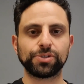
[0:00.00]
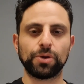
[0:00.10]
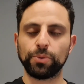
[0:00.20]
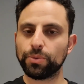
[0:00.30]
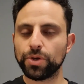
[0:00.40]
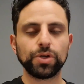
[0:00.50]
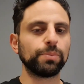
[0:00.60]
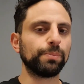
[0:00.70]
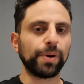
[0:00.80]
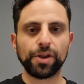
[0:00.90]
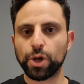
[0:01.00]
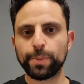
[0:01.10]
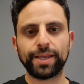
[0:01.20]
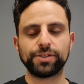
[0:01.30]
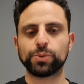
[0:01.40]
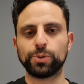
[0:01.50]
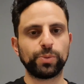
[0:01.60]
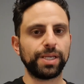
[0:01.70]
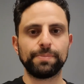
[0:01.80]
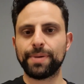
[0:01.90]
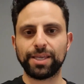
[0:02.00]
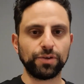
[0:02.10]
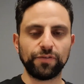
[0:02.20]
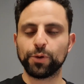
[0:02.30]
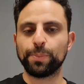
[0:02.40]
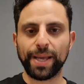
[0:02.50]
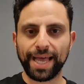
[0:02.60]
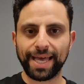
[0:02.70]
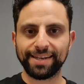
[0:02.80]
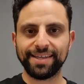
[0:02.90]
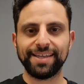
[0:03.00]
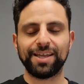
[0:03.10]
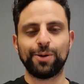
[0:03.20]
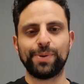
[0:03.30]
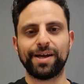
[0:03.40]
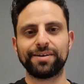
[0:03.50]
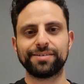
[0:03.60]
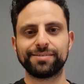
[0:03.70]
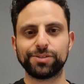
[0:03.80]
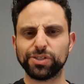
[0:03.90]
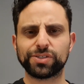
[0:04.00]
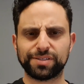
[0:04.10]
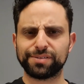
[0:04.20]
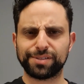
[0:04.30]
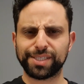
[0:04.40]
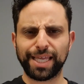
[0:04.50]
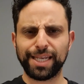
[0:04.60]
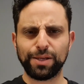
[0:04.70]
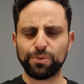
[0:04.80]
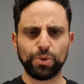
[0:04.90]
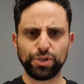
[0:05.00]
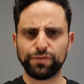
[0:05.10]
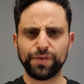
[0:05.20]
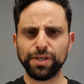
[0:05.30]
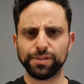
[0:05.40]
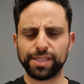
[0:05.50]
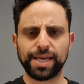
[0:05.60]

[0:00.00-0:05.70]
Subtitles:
So by no means would we make you feel bad about just stating what you feel,